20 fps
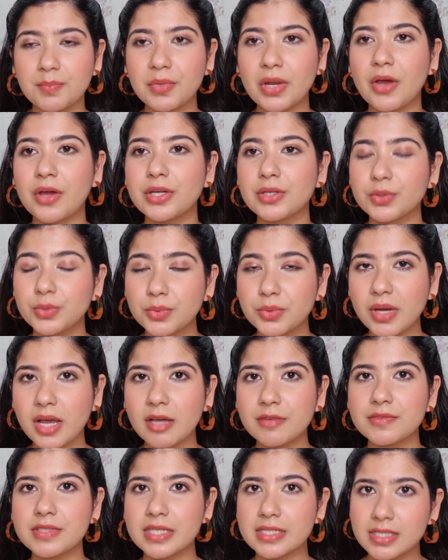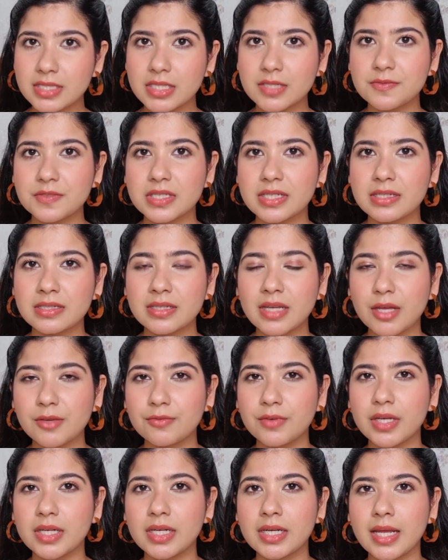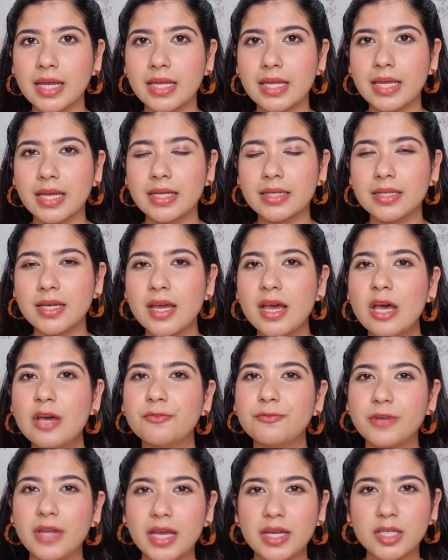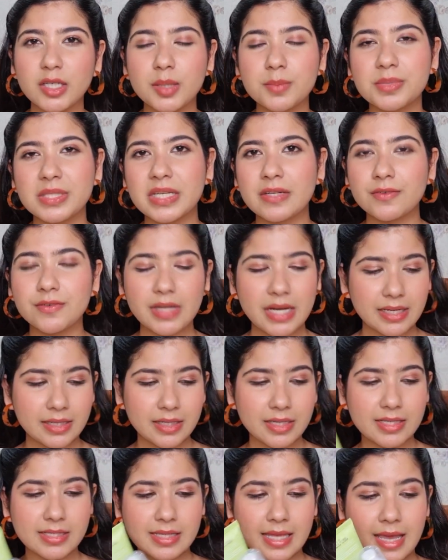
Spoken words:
Now I do have sensitive skin type wherein I get flare ups and redness,